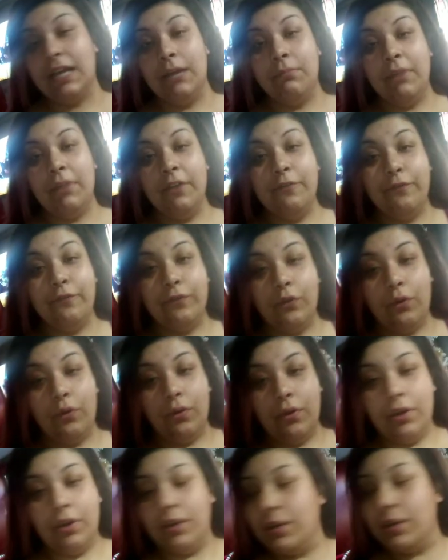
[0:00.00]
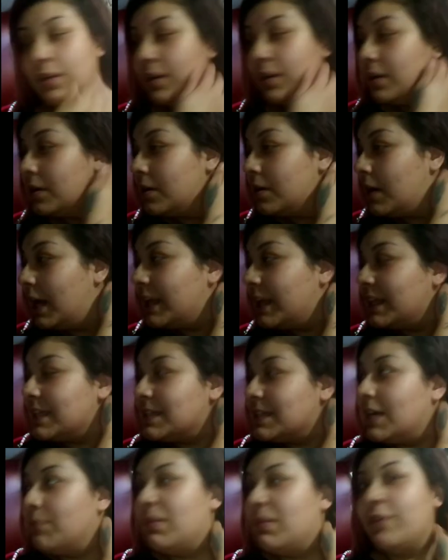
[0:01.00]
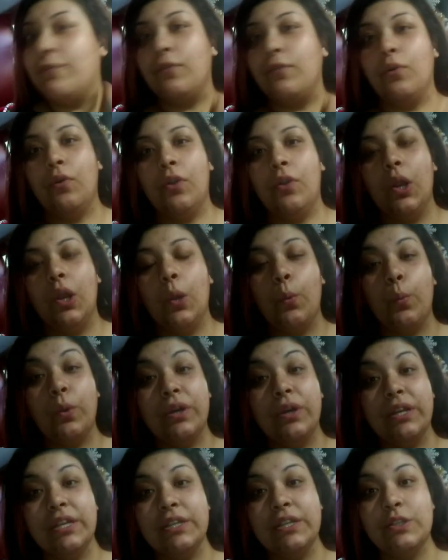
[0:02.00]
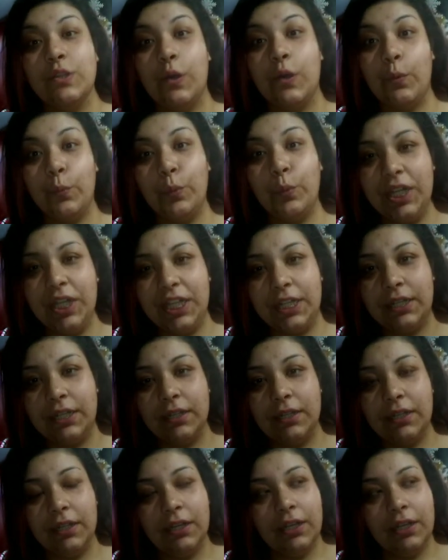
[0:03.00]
my floor, At the time, my floor was wood.